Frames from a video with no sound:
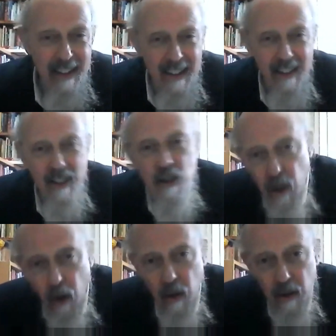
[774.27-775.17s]
the
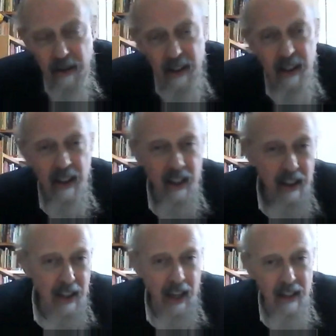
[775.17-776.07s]
soul
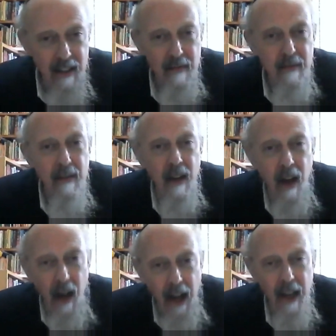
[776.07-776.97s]
in that
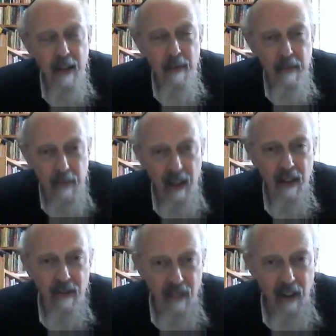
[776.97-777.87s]
higher
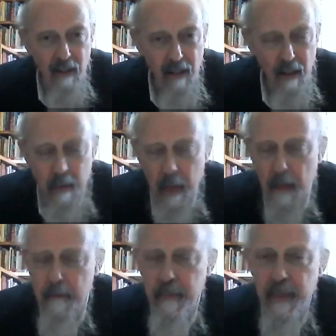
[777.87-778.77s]
meaning faculty.
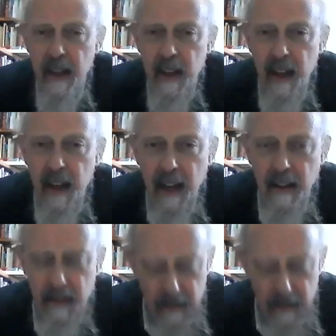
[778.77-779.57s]
And